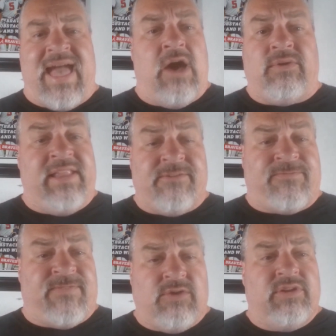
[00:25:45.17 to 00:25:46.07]
out in left
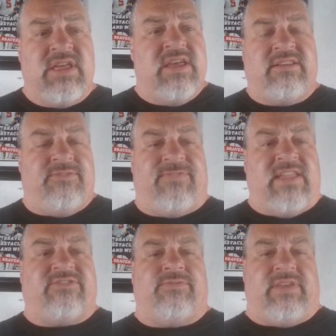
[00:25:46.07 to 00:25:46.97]
field
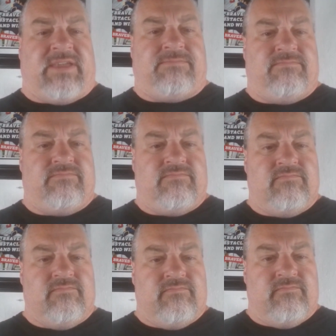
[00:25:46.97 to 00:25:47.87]
defensively.
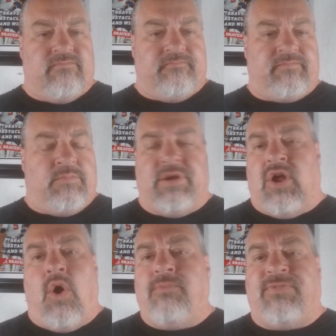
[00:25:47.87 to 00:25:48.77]
But
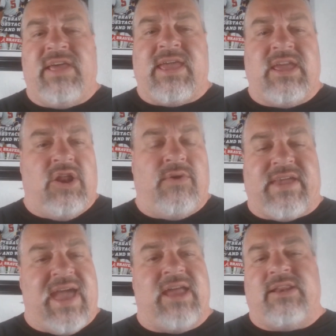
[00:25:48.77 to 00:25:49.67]
hopefully, you know,
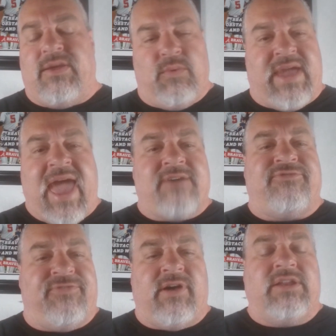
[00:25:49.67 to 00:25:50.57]
again, we have
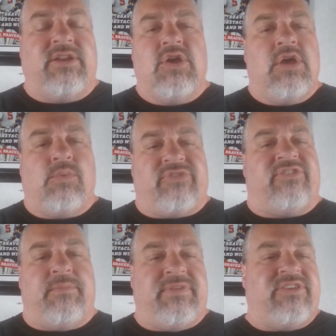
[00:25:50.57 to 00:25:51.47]
fun with
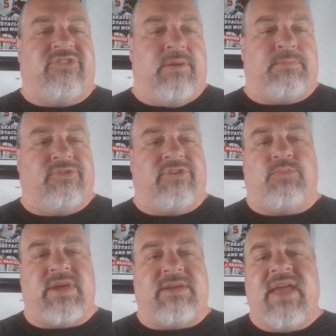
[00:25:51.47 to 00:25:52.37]
some of these numbers
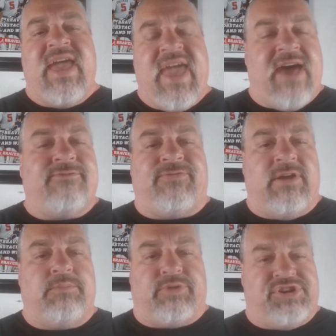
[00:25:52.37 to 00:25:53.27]
and we have
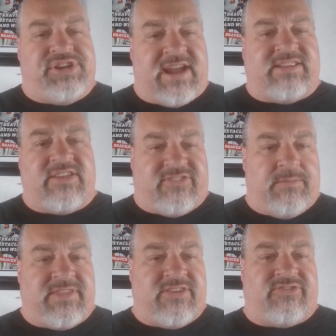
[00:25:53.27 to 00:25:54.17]
fun projecting
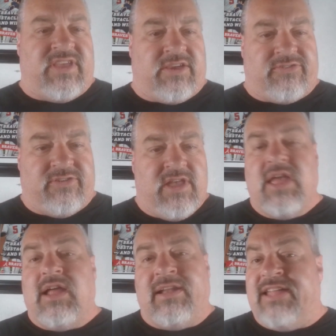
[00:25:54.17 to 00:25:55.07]
some of these things.
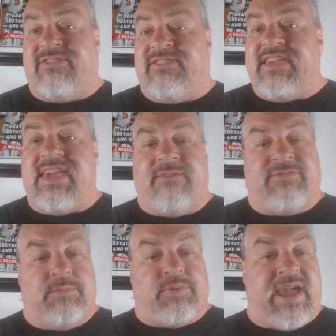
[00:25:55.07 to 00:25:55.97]
Let's see if
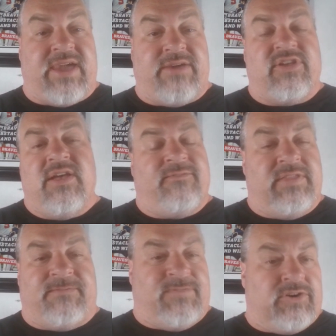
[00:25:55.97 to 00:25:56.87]
the Braves, for
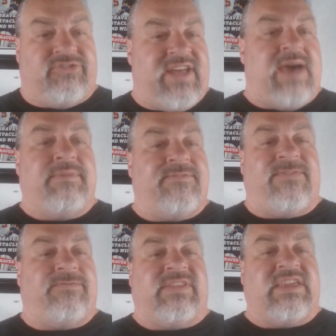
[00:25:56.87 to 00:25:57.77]
the first time in
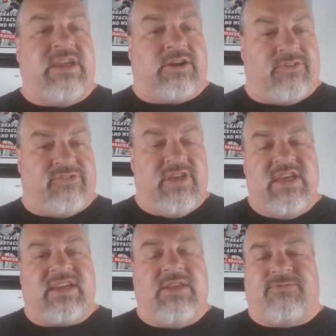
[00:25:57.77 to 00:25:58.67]
50 years,
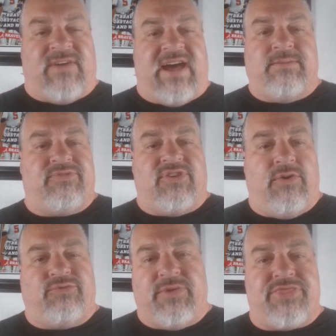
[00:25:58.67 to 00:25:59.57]
can find
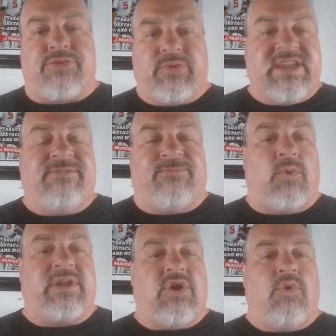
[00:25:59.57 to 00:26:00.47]
themselves with 340